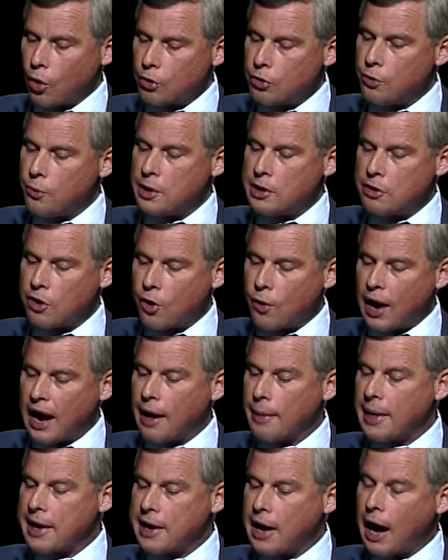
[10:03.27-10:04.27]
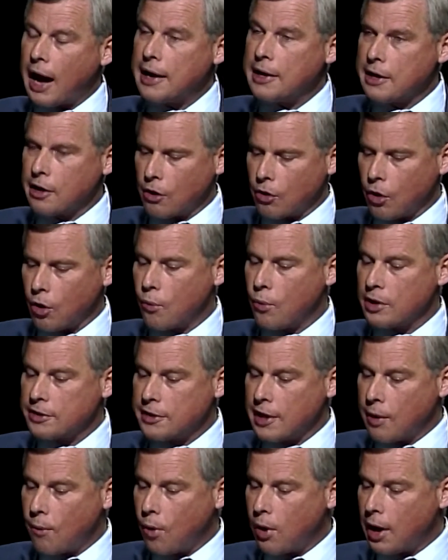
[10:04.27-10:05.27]
do we know how they got here or what
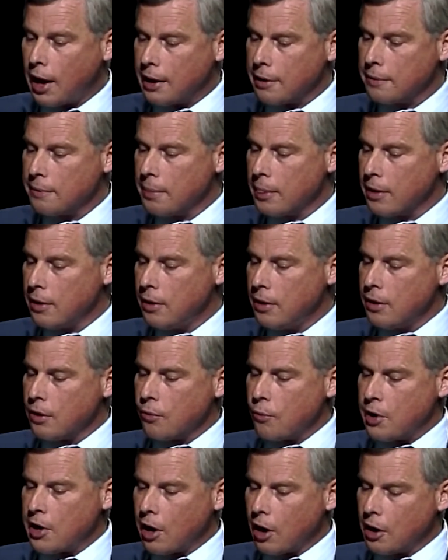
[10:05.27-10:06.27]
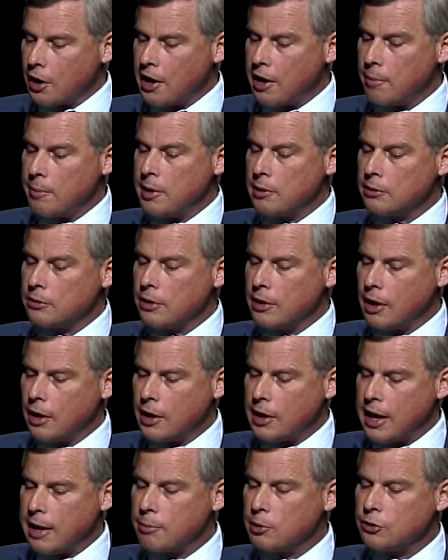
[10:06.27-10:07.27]
they want. We are
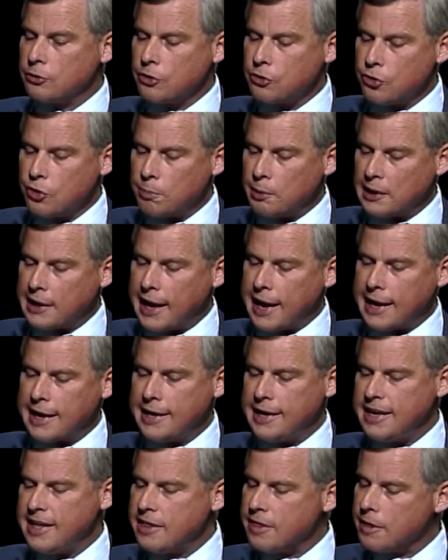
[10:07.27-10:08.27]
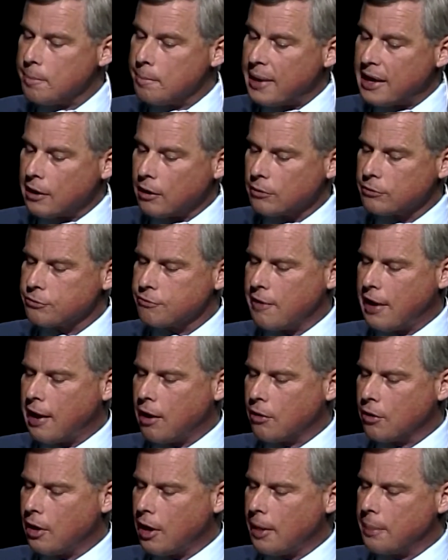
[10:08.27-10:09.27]
unable to duplicate any of the metals
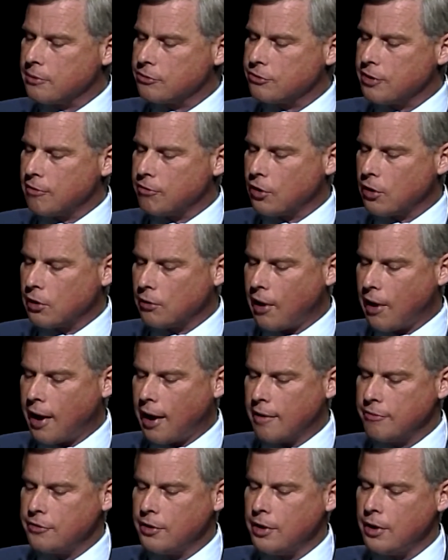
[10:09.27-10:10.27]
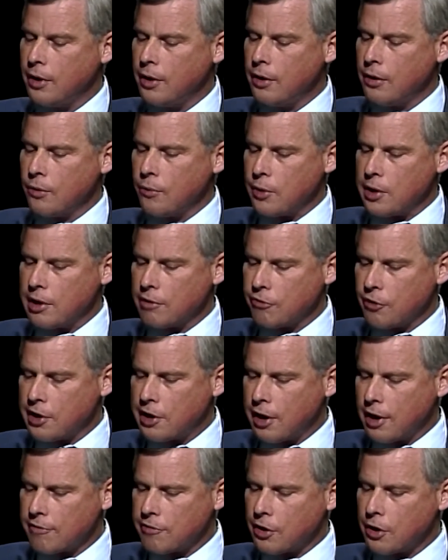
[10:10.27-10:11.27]
found on the several craft we have
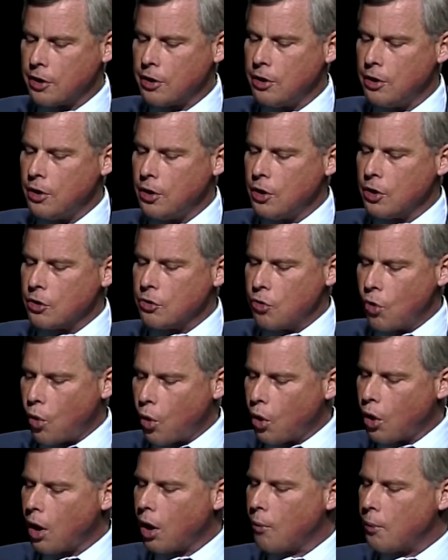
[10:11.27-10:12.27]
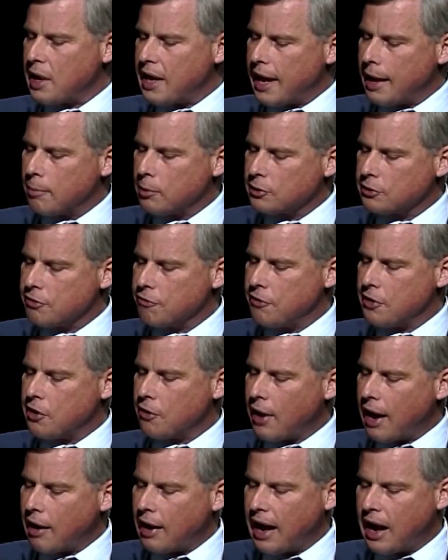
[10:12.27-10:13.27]
recovered, nor are we able to figure
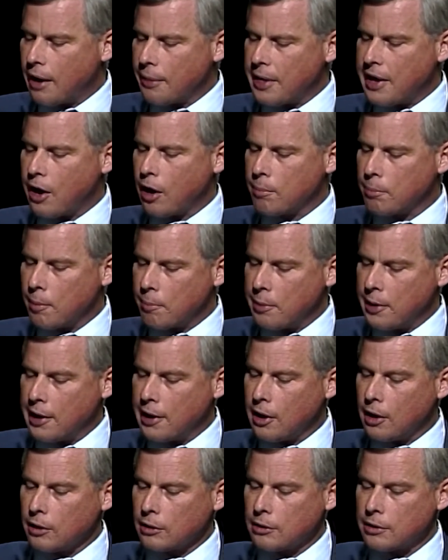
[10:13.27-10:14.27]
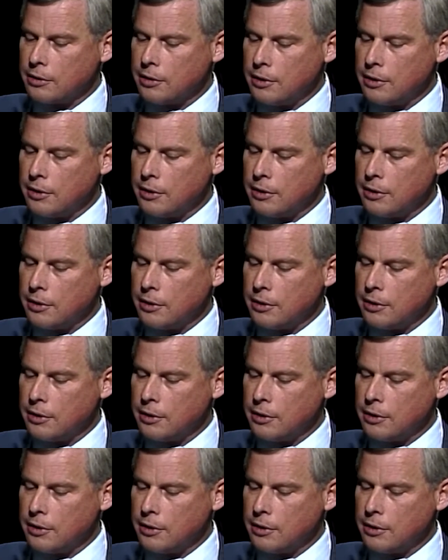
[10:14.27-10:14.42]
out how they are propelled.